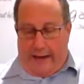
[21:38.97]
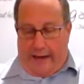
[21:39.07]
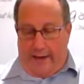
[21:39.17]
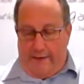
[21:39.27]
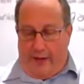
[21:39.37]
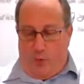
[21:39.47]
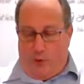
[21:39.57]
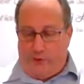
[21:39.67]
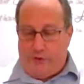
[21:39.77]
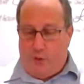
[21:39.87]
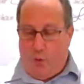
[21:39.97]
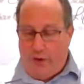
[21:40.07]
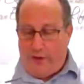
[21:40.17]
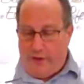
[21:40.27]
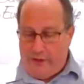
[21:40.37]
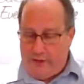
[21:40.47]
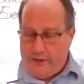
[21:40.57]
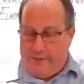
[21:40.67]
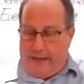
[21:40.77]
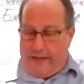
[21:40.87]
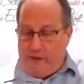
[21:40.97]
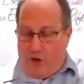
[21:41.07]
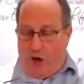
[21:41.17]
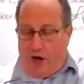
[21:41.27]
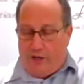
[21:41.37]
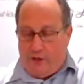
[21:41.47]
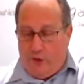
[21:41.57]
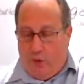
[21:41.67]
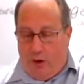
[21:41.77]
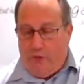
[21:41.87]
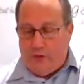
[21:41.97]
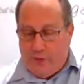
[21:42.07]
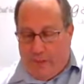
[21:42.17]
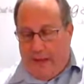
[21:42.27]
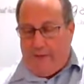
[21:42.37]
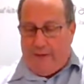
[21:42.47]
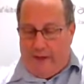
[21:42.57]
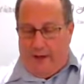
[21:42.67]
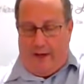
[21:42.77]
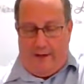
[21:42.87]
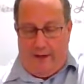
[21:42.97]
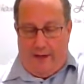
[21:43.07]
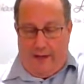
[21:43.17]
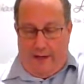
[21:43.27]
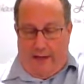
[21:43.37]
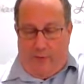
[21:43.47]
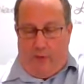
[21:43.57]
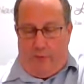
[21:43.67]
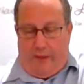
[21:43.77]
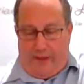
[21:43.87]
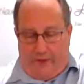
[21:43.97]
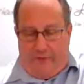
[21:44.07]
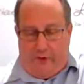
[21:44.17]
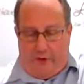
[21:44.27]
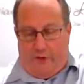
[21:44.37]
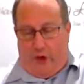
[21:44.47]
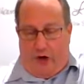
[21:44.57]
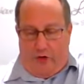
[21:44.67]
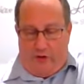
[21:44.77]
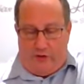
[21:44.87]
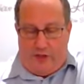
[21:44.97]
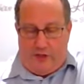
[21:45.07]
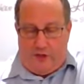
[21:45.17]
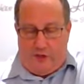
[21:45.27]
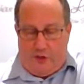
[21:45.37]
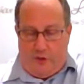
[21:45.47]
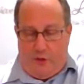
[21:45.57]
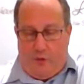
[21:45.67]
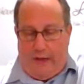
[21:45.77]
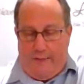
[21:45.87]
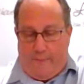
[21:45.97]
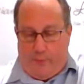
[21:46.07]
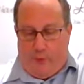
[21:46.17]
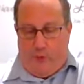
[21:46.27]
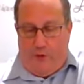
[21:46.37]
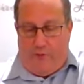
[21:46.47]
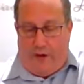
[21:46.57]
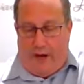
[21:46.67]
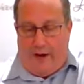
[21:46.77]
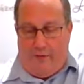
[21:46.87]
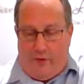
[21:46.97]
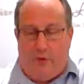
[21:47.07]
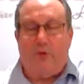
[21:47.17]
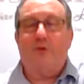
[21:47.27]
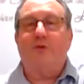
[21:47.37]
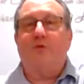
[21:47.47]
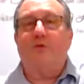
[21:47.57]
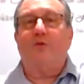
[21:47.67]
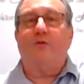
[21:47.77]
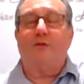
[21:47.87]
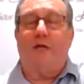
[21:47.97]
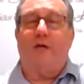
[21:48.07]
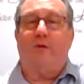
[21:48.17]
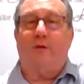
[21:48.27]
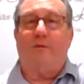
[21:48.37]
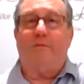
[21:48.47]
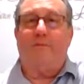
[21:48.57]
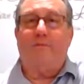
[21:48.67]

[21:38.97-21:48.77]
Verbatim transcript: and they were to witness and talk to others about God. It would be difficult, the author says, to improve on those rules, end quote.